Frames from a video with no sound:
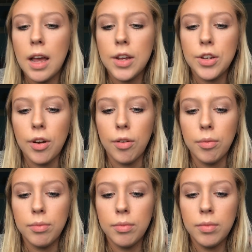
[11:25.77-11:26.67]
You know,
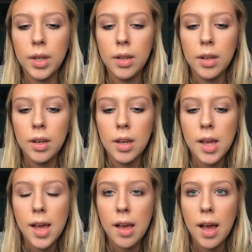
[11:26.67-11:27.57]

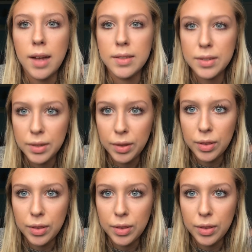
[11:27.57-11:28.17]
I still